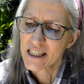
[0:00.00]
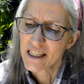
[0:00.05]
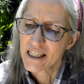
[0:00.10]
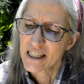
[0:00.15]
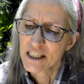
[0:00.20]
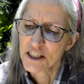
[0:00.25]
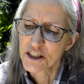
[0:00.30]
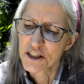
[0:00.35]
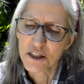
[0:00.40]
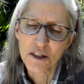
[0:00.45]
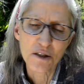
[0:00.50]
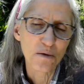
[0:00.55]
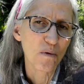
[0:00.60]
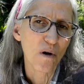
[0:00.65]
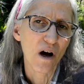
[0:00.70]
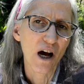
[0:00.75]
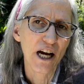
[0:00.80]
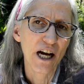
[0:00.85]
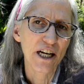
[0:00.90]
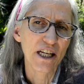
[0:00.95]
inches
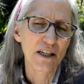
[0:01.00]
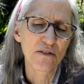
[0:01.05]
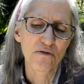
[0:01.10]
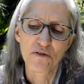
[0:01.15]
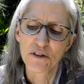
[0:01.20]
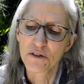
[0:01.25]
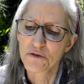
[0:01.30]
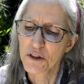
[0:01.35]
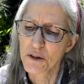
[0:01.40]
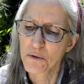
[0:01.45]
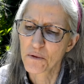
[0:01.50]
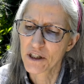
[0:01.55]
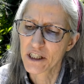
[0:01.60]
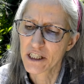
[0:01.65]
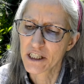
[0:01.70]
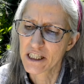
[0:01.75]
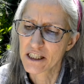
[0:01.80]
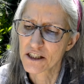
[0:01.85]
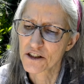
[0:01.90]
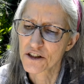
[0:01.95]
wide, and 51
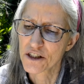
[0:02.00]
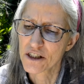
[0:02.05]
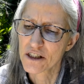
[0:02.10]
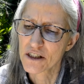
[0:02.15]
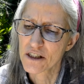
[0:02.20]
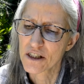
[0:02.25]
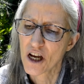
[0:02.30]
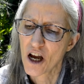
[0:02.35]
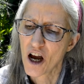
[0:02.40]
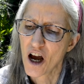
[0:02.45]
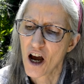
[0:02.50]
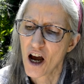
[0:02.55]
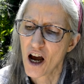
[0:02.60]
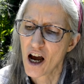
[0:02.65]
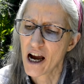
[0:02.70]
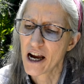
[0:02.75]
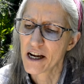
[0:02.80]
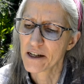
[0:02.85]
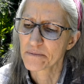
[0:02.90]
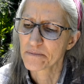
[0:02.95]
inches
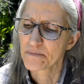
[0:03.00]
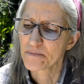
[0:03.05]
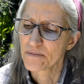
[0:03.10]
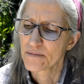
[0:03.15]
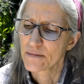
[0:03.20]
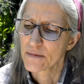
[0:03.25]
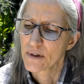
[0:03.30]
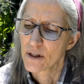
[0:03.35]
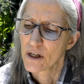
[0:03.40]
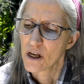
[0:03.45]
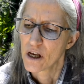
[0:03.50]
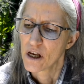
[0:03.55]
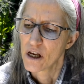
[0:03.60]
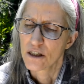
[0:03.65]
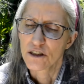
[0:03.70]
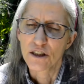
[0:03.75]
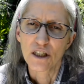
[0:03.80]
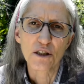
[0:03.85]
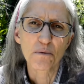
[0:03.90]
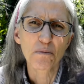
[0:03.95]
high.
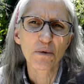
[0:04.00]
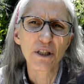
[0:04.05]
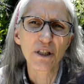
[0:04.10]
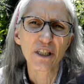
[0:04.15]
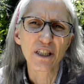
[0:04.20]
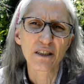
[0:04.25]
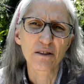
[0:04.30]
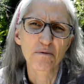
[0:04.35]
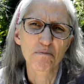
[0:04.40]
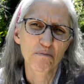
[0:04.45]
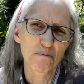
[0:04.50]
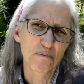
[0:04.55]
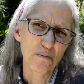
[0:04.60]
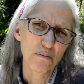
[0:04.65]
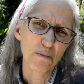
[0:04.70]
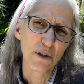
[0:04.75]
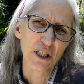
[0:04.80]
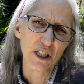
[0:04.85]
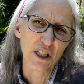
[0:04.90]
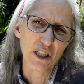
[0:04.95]
So that's a pretty
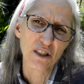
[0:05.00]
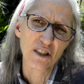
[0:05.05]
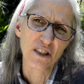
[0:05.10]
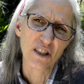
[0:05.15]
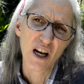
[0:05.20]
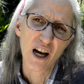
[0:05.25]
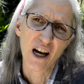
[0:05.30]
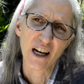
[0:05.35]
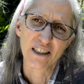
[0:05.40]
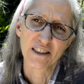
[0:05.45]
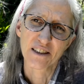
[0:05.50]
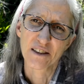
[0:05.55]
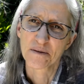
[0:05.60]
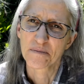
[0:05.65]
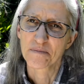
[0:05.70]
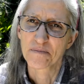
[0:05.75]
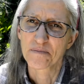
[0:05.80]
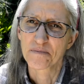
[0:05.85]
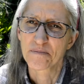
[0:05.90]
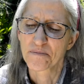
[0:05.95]
good size.
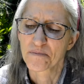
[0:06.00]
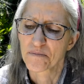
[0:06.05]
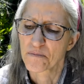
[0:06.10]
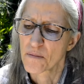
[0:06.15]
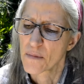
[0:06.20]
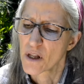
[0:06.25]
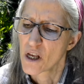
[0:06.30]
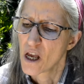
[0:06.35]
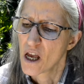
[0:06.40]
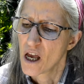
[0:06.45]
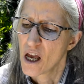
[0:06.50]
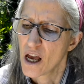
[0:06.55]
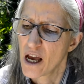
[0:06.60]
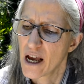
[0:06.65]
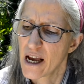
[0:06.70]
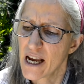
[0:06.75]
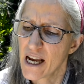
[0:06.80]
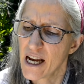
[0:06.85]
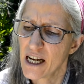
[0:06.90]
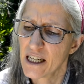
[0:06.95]

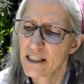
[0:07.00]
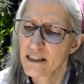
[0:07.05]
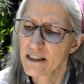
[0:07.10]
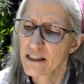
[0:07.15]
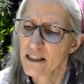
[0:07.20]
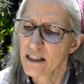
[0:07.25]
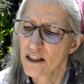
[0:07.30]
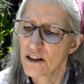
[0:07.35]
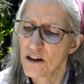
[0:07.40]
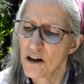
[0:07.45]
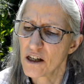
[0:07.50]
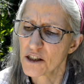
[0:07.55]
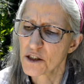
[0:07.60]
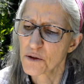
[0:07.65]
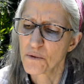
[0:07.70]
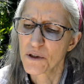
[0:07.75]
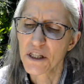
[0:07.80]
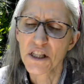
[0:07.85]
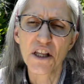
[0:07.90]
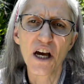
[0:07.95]
And it cost
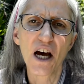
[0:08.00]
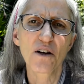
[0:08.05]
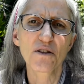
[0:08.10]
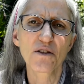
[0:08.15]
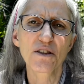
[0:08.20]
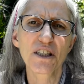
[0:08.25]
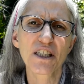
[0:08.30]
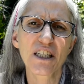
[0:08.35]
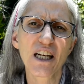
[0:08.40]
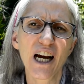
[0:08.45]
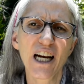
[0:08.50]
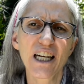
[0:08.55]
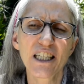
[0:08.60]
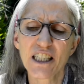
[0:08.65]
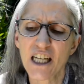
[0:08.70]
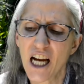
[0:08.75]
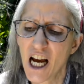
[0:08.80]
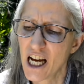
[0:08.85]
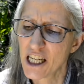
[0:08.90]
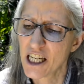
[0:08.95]

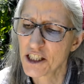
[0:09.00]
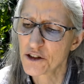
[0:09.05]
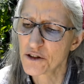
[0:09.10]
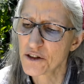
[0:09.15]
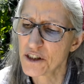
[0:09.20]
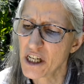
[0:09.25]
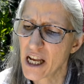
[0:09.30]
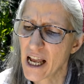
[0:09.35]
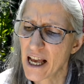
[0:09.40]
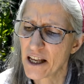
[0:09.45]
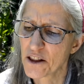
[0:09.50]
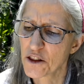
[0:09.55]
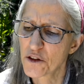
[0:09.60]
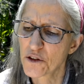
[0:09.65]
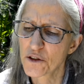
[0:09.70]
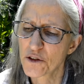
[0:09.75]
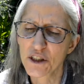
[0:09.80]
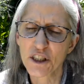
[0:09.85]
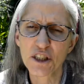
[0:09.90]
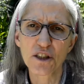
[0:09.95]

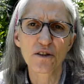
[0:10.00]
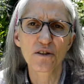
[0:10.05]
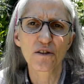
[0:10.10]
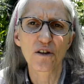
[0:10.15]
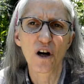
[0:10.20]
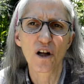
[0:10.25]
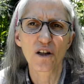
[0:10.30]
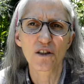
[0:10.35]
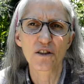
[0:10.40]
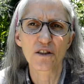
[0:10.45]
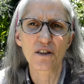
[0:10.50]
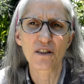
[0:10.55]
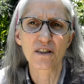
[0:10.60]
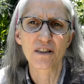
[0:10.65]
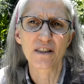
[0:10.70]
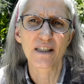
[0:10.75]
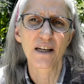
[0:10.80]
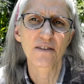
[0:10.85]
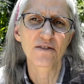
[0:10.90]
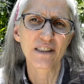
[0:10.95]

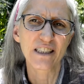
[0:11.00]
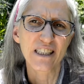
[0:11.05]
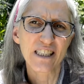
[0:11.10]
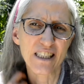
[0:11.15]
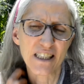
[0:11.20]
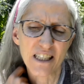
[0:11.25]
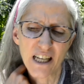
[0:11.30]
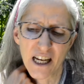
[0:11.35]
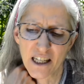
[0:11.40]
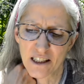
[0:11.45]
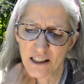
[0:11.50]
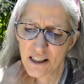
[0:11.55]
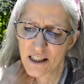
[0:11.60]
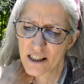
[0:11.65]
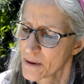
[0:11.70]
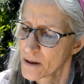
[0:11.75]
$1,932.70.